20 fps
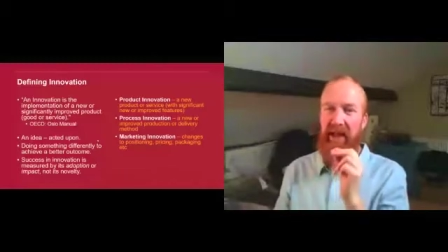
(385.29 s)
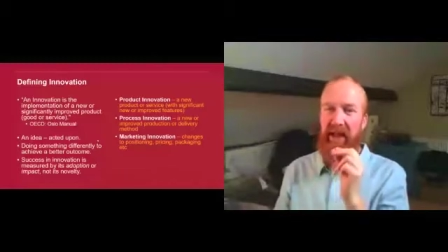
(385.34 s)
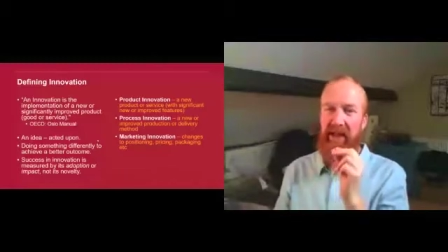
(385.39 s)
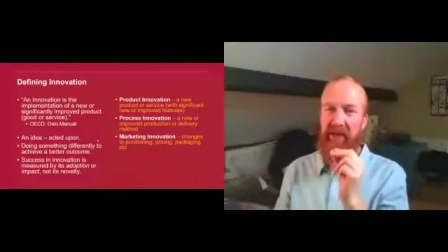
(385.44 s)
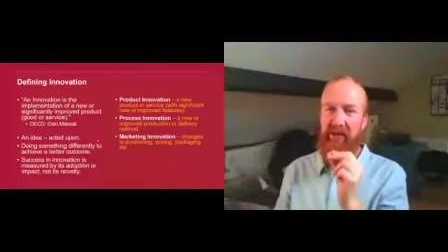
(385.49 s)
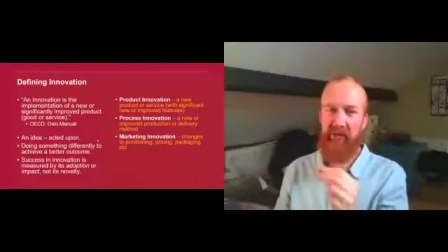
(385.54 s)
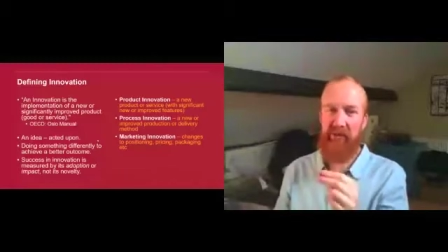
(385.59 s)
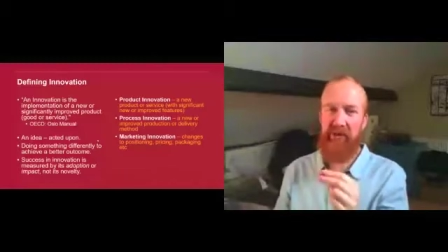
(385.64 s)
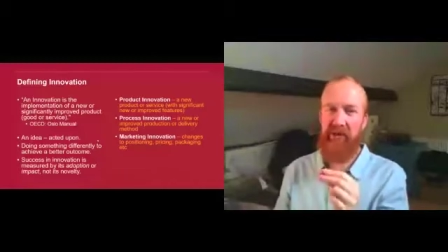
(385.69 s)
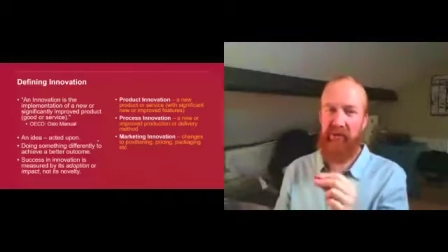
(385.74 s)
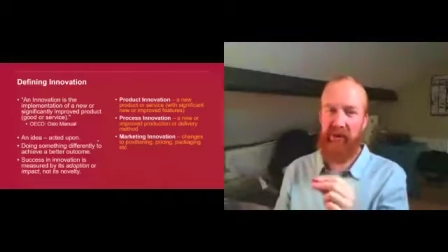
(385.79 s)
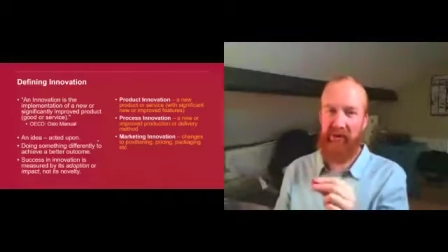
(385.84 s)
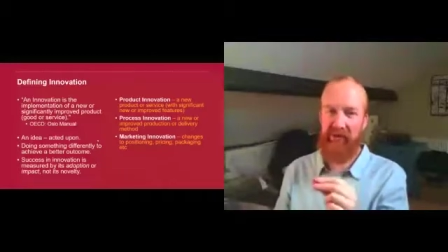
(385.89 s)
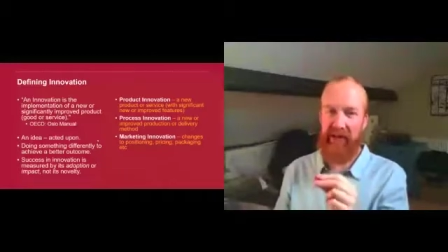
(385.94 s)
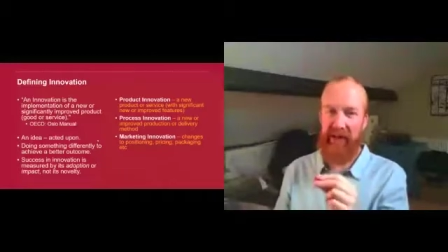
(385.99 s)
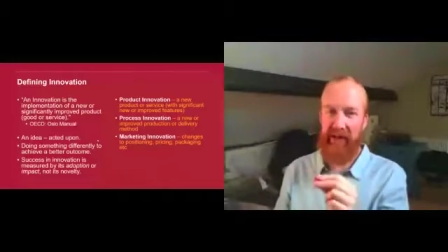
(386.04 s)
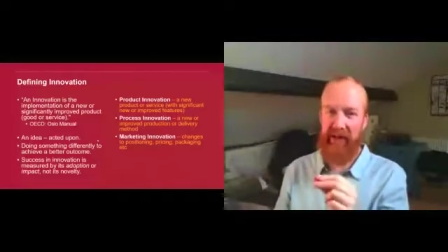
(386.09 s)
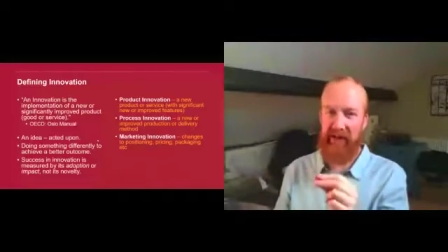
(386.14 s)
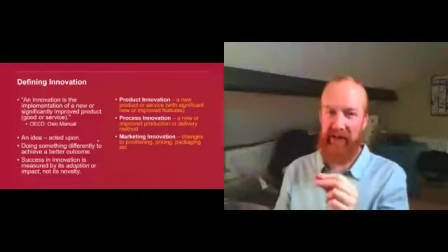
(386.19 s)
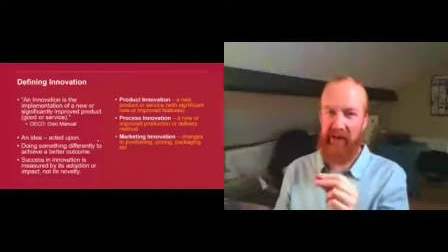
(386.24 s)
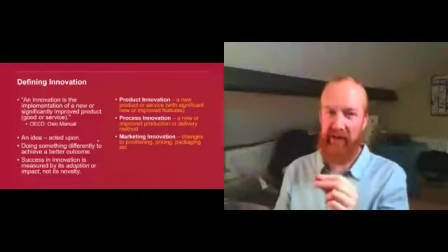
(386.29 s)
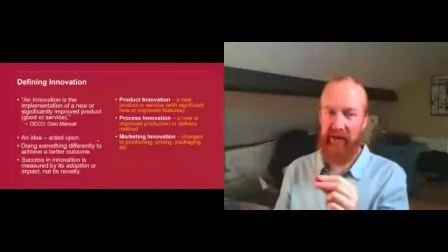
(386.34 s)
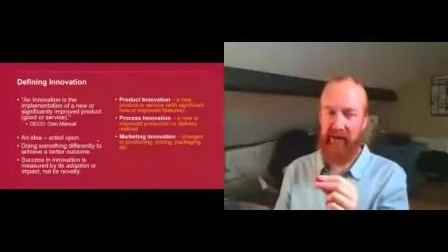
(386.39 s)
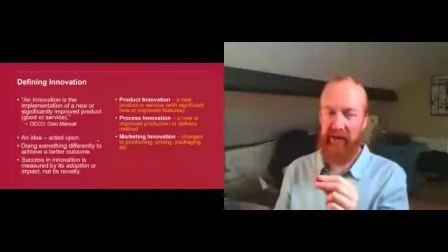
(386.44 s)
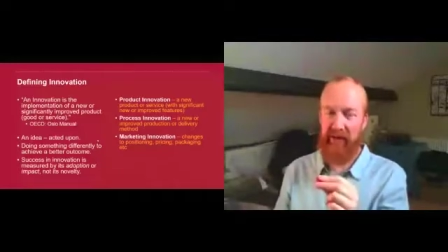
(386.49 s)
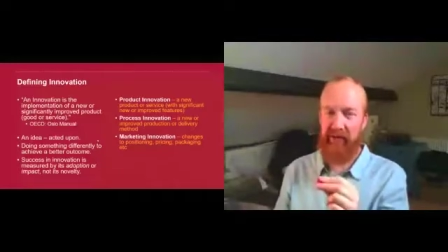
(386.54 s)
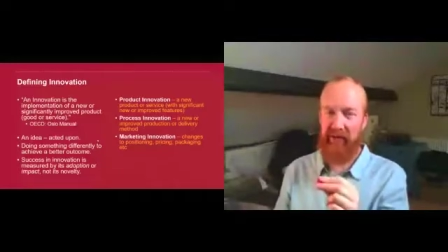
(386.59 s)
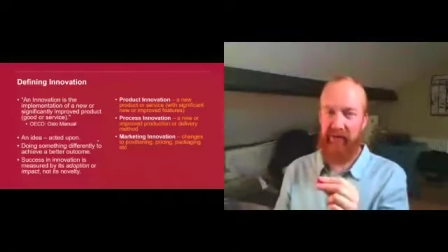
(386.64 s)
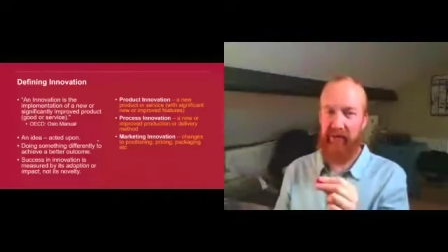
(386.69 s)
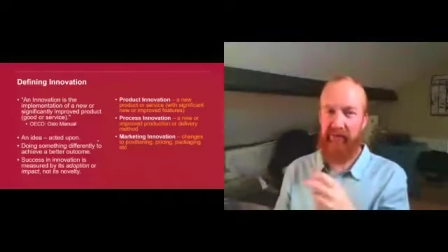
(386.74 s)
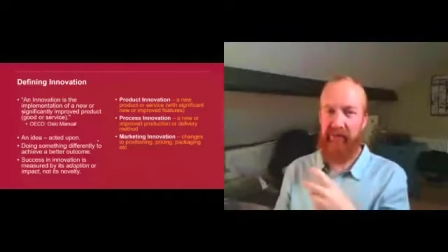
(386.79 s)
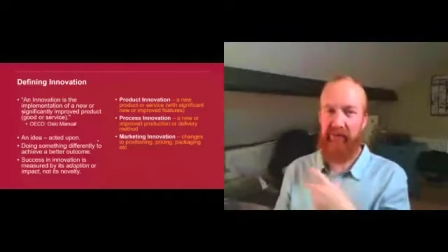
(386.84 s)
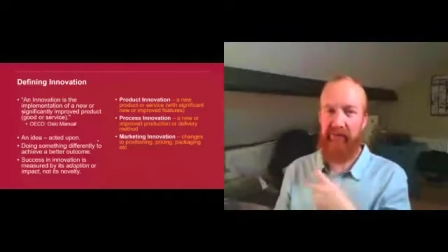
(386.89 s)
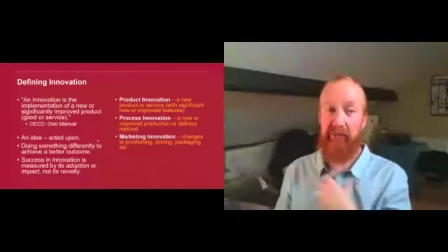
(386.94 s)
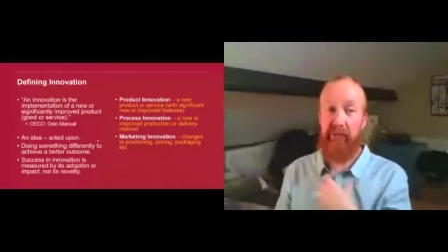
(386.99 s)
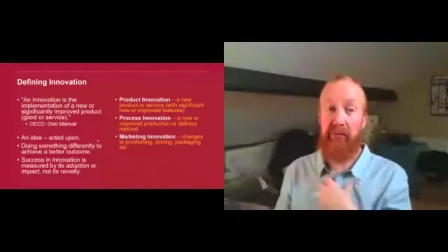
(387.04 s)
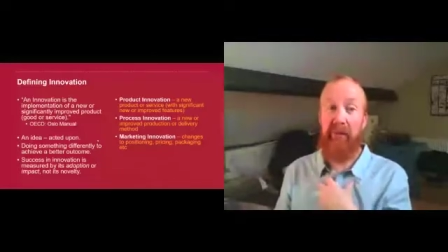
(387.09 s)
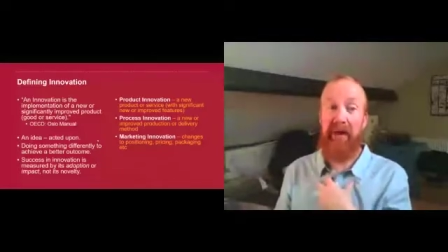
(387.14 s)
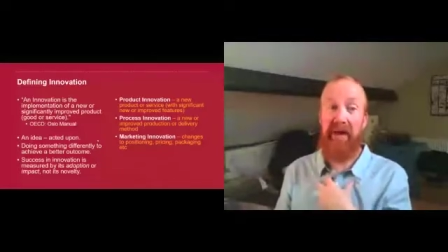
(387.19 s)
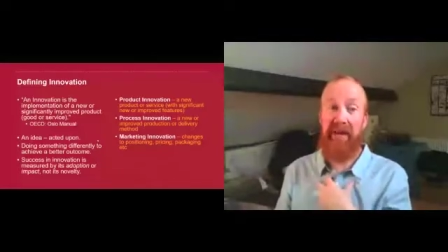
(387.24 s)
It's also worth saying that
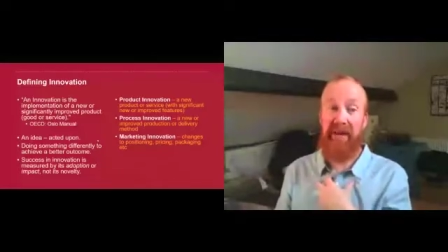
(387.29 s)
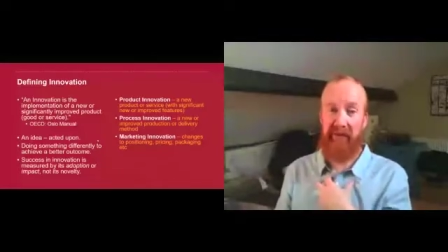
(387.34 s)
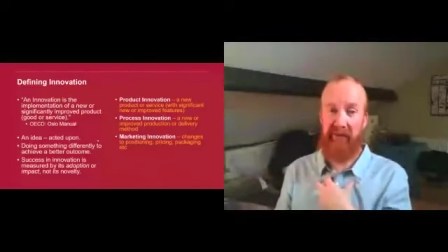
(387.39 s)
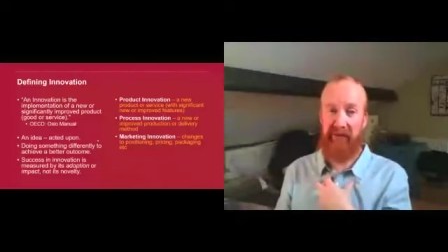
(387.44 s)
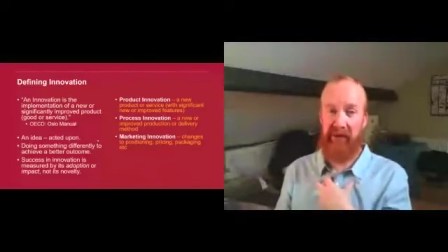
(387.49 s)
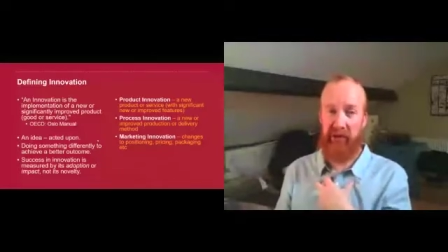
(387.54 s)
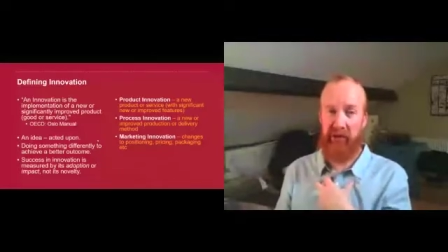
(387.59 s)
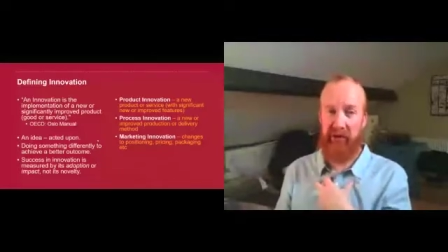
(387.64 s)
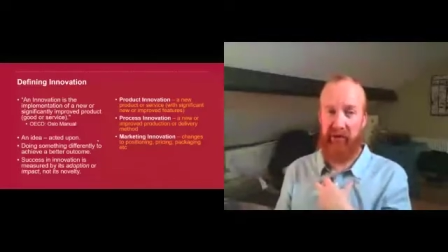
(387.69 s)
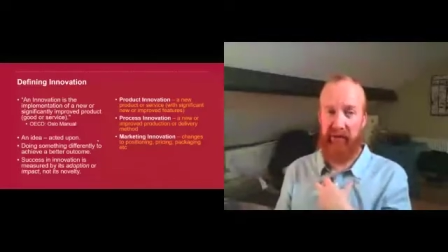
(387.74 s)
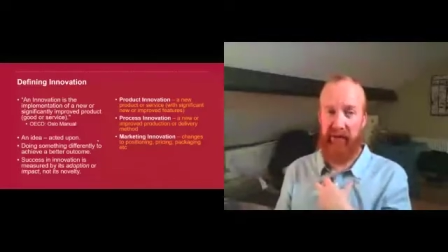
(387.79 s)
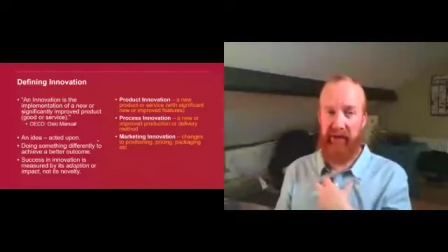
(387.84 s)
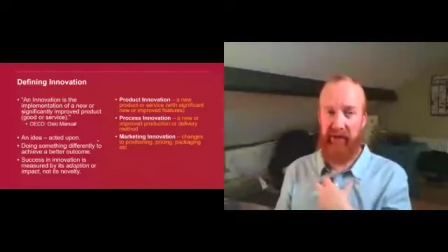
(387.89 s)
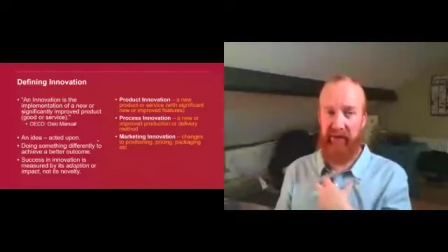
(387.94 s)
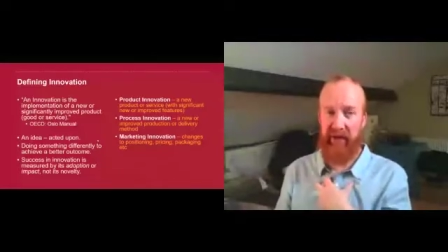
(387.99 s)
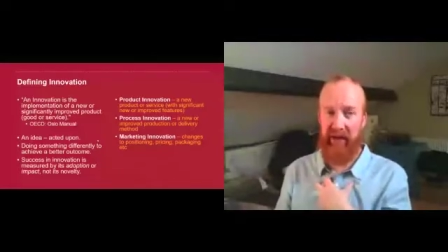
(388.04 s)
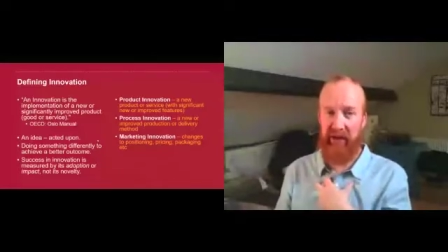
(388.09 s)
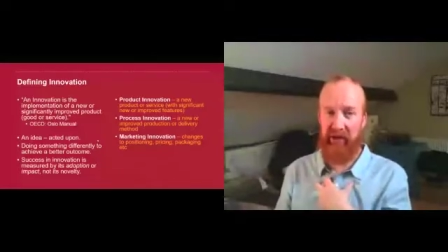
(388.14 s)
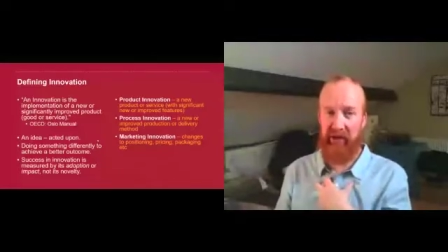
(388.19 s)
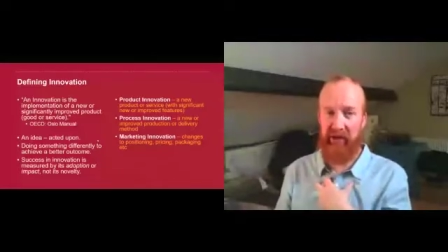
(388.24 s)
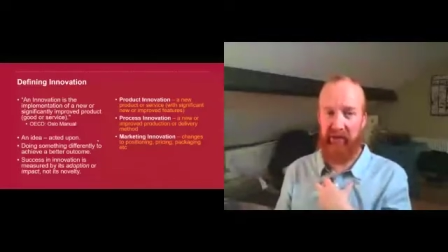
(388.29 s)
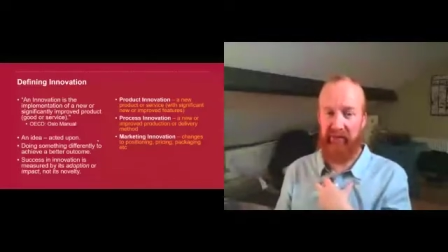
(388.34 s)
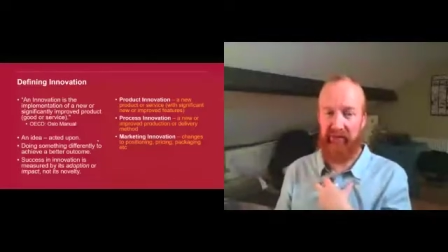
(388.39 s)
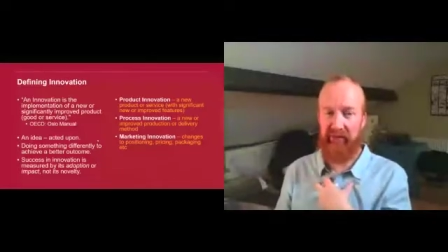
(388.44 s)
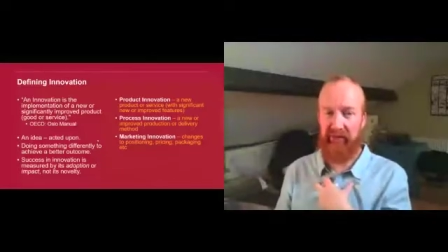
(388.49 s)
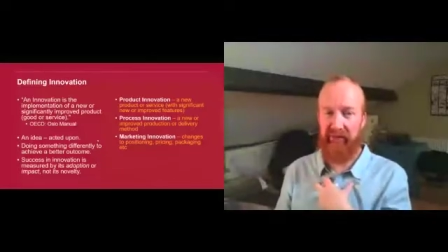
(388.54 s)
my definition of innovation